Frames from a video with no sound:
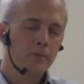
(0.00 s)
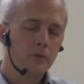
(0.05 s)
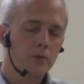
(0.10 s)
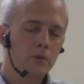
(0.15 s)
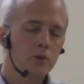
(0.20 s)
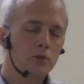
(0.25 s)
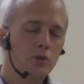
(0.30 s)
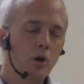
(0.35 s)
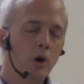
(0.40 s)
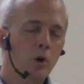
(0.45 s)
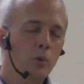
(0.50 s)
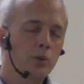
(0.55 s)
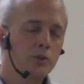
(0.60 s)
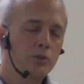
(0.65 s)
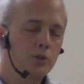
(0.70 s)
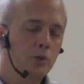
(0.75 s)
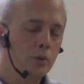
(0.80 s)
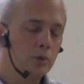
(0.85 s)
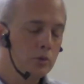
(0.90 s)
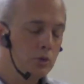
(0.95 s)
There's
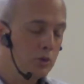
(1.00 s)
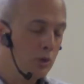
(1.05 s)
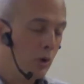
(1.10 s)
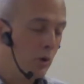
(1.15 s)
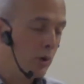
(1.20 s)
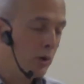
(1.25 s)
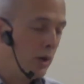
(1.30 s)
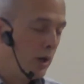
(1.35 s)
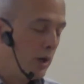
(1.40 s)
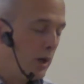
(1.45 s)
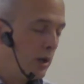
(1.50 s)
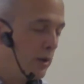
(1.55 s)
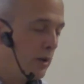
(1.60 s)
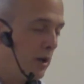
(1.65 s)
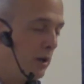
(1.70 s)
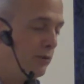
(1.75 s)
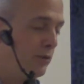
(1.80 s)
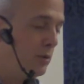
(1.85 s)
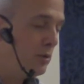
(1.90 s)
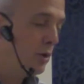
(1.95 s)
always the old joke that
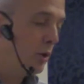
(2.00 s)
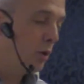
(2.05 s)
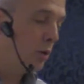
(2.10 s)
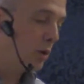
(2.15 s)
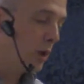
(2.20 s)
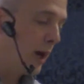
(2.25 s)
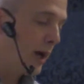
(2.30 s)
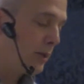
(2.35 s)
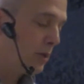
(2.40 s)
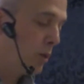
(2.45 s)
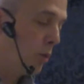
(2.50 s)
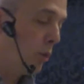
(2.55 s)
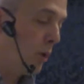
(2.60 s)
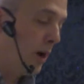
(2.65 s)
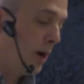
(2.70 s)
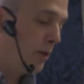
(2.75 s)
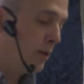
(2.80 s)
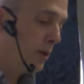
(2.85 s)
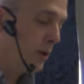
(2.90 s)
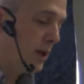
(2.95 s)
if you don't like the
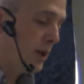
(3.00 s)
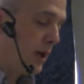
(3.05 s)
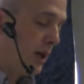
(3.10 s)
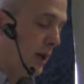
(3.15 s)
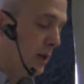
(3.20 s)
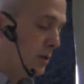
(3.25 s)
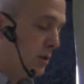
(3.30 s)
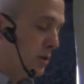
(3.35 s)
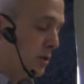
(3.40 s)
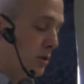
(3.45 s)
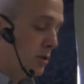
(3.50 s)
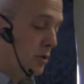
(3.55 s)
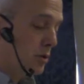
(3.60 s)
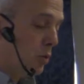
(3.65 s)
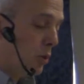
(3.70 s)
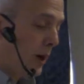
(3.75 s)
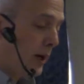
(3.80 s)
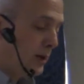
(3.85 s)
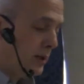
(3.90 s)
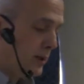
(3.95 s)
weather in Kansas, just
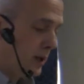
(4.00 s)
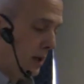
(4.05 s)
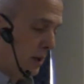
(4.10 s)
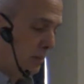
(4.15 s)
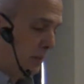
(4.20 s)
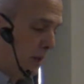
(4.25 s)
wait 10